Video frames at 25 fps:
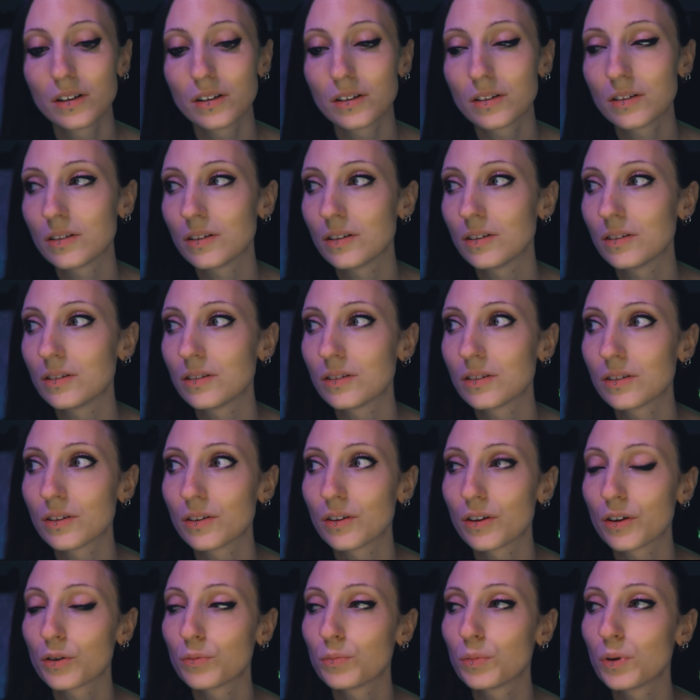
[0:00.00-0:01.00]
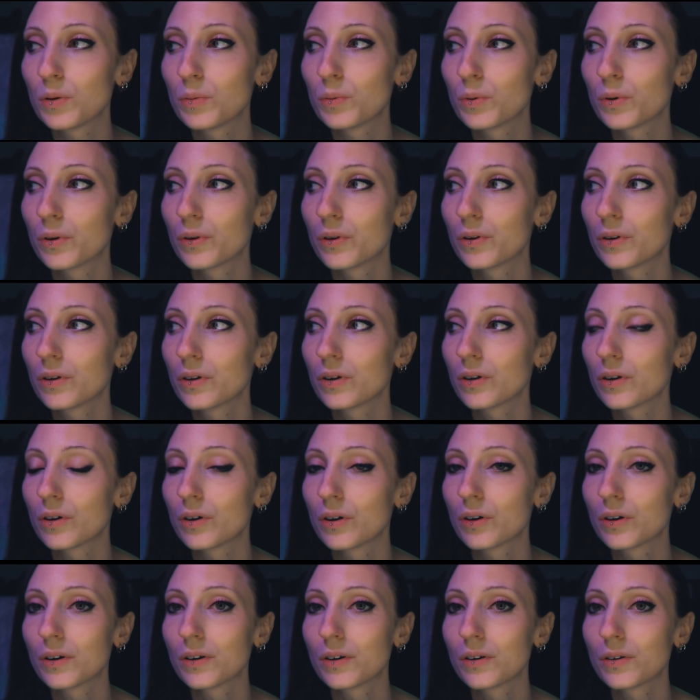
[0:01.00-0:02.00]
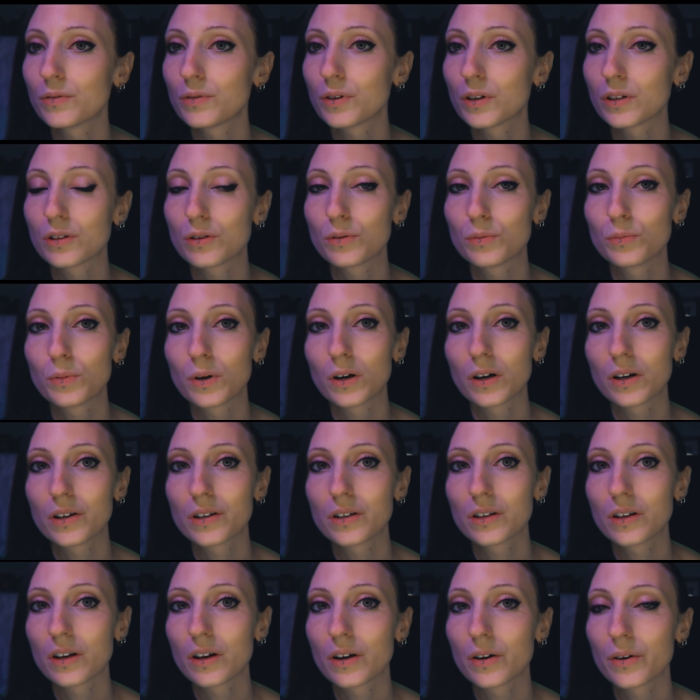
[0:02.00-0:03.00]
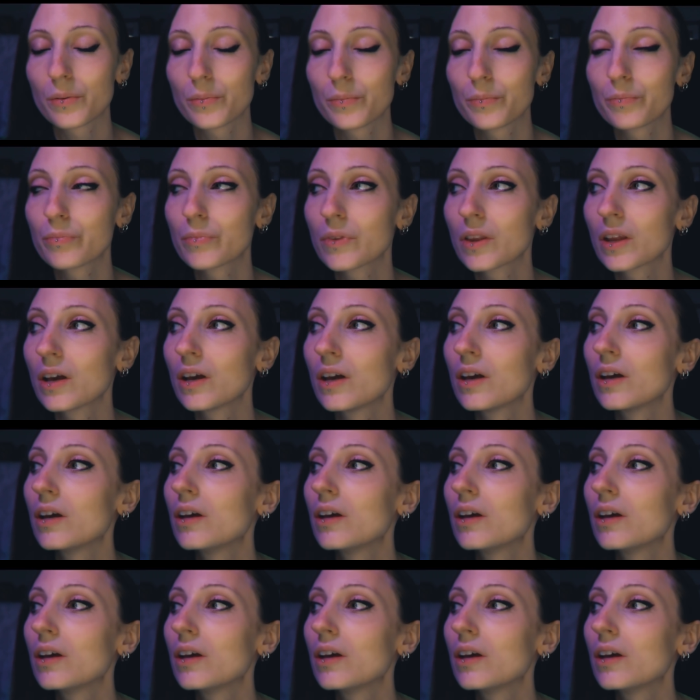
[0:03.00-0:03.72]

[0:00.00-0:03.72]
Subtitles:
since a lot of people are affected by it now.